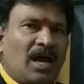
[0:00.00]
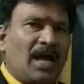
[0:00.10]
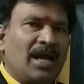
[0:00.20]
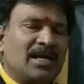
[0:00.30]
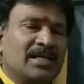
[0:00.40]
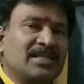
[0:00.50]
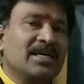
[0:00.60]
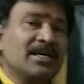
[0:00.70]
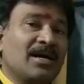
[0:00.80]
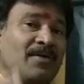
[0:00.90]
And
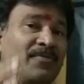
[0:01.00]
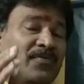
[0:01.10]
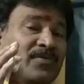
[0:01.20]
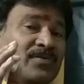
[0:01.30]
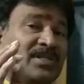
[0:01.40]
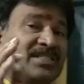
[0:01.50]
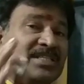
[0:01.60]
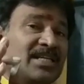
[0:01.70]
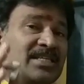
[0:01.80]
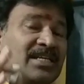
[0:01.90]
think of the
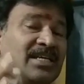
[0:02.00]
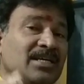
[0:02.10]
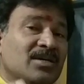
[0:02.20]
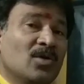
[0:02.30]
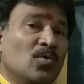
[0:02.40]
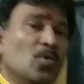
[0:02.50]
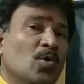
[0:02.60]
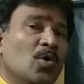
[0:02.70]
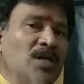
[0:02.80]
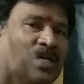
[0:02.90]
surgery
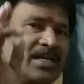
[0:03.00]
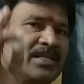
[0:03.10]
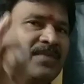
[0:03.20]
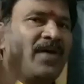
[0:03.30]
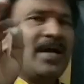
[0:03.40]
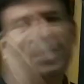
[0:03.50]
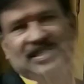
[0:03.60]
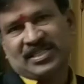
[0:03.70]
only at the final